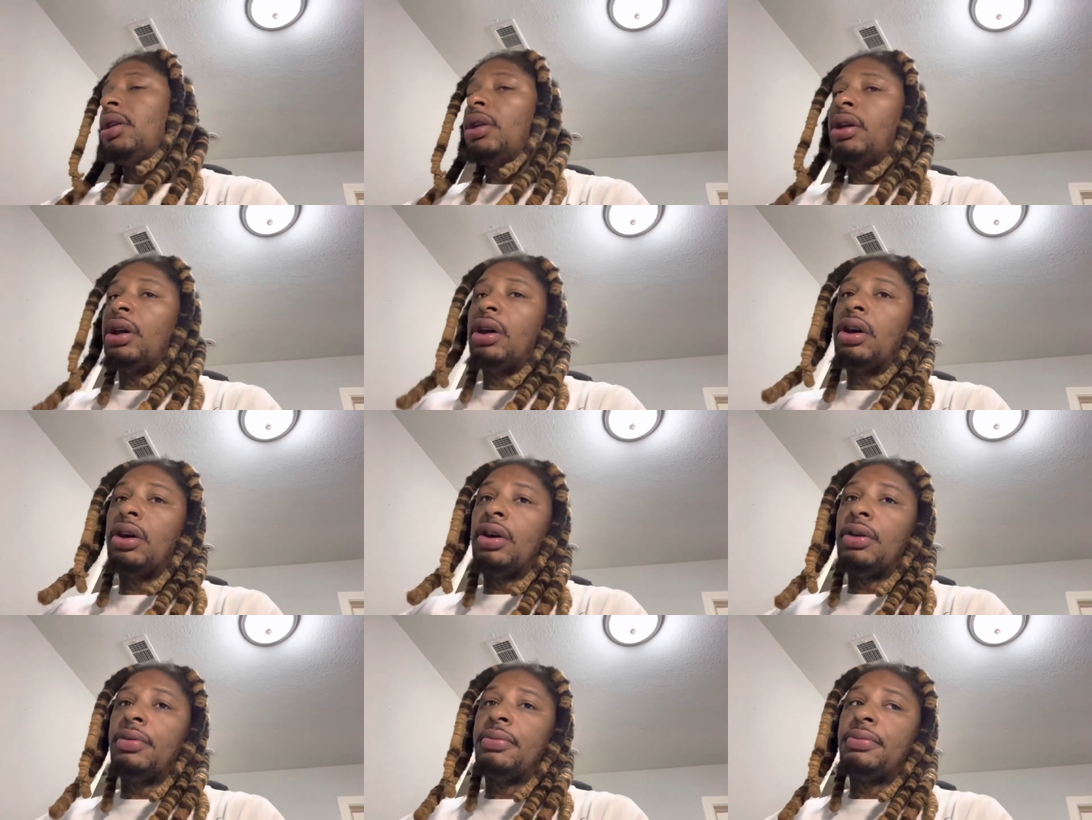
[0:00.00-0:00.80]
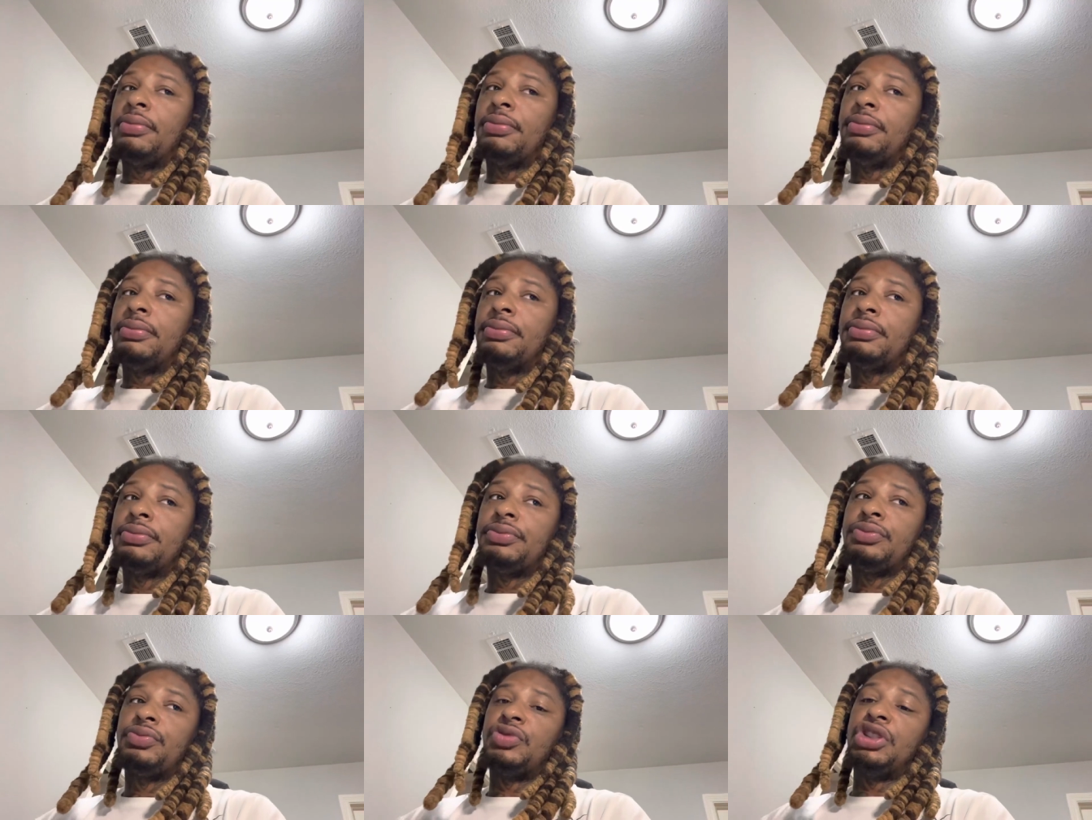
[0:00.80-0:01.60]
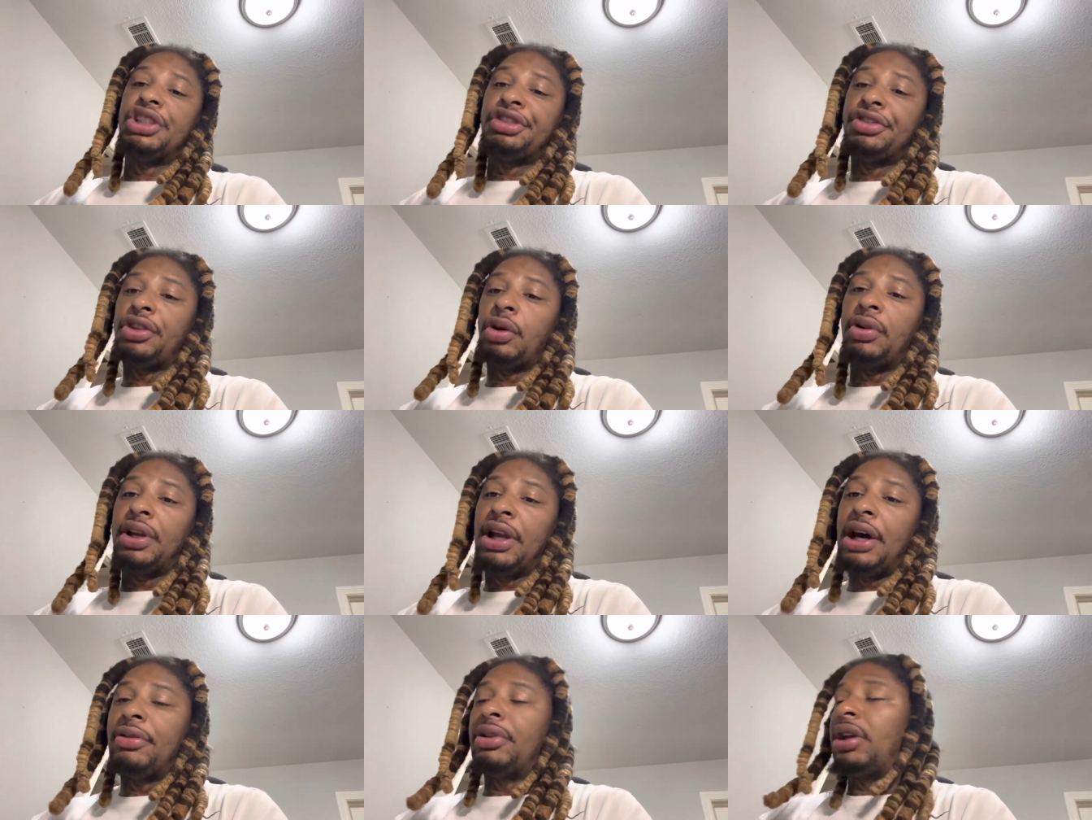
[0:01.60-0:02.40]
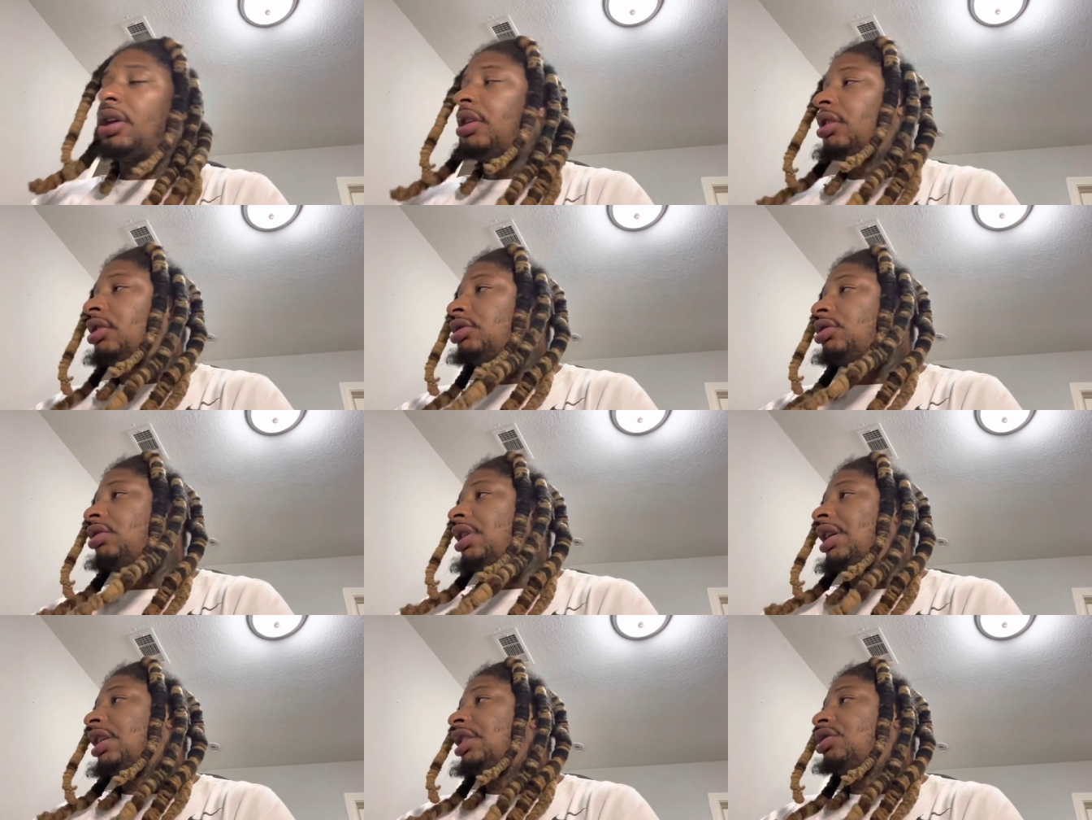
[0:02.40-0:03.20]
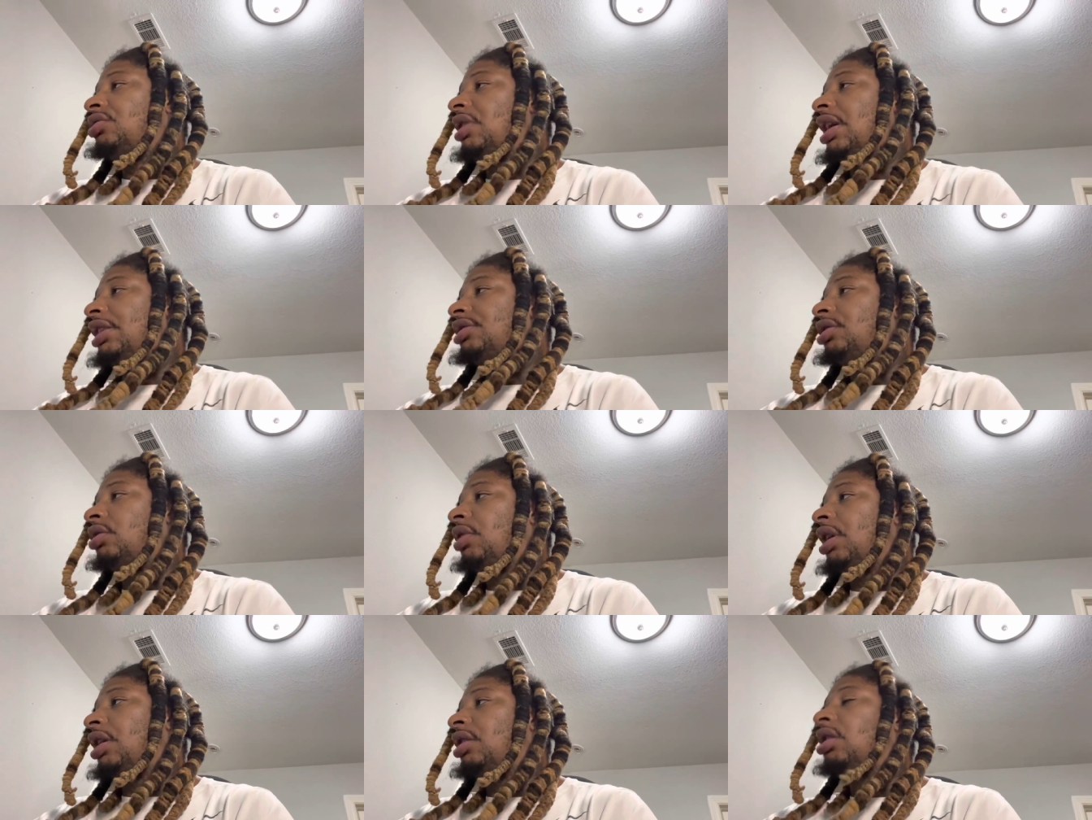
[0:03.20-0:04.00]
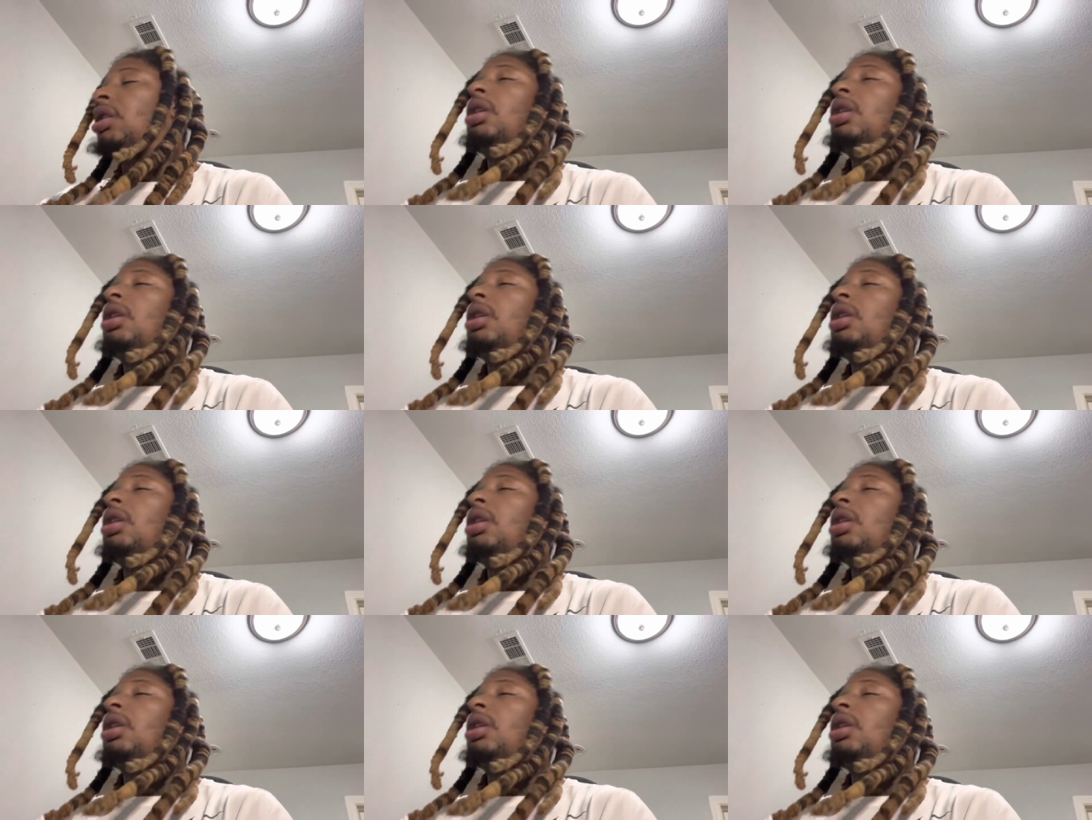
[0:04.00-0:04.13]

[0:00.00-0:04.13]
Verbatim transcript: Um, just throw that out there so let you guys know that.